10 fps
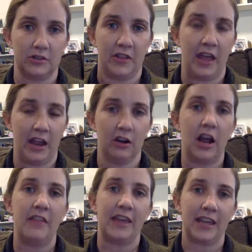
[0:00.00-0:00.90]
in the air
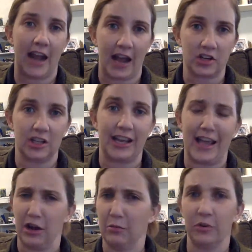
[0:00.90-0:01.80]
and they can actually get
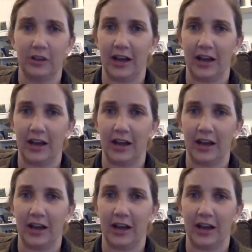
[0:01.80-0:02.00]
airborne.